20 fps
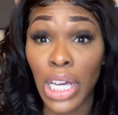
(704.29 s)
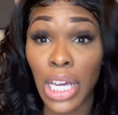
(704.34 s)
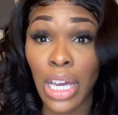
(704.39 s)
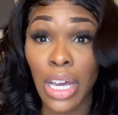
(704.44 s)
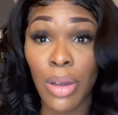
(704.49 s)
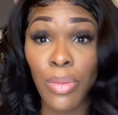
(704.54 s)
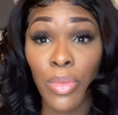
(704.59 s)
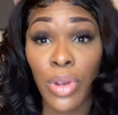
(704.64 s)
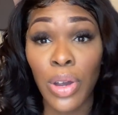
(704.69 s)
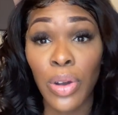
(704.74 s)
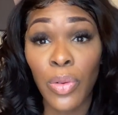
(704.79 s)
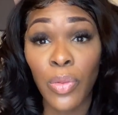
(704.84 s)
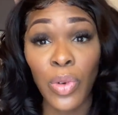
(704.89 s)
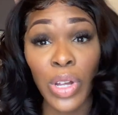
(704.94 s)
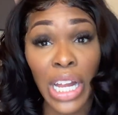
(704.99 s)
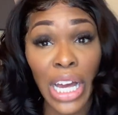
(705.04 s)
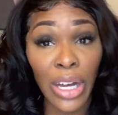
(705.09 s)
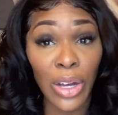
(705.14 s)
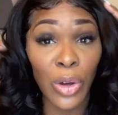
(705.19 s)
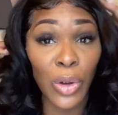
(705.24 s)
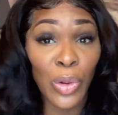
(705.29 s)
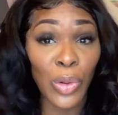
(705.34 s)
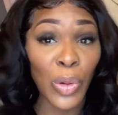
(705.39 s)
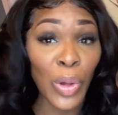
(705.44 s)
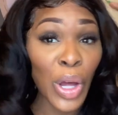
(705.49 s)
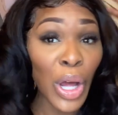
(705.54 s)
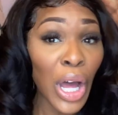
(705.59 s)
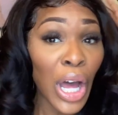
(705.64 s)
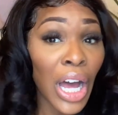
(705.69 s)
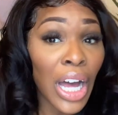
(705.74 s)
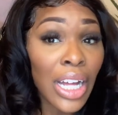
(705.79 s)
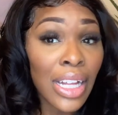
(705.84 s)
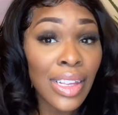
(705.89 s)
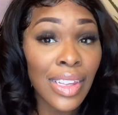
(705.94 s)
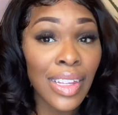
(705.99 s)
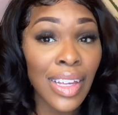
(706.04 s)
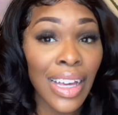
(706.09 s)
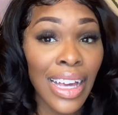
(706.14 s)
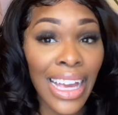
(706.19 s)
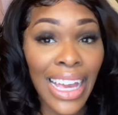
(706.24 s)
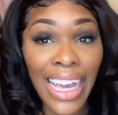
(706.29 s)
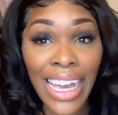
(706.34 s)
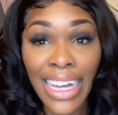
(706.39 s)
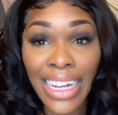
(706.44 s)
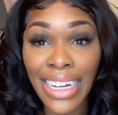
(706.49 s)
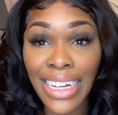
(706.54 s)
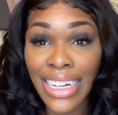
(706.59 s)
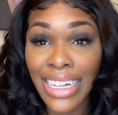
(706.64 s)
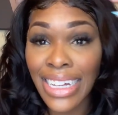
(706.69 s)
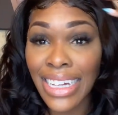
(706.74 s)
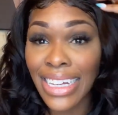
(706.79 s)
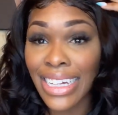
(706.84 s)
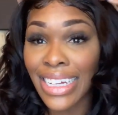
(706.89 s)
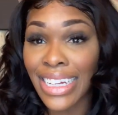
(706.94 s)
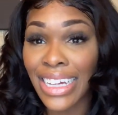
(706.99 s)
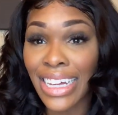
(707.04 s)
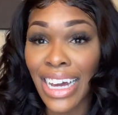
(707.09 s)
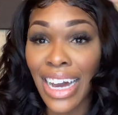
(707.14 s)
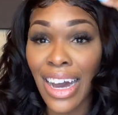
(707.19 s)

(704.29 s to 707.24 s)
camera when I go to edit it.